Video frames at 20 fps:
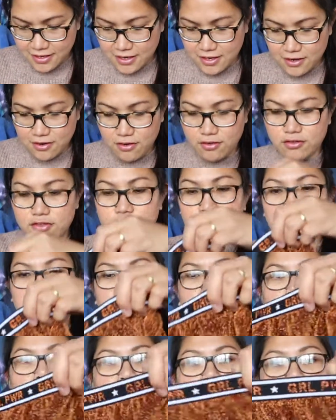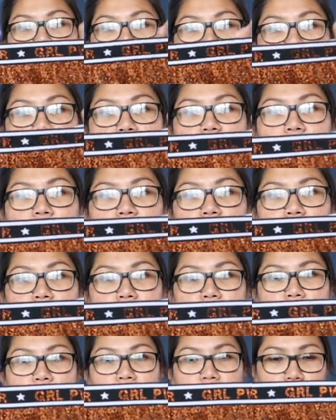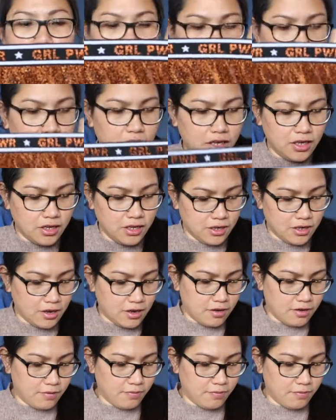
and also this. So she actually,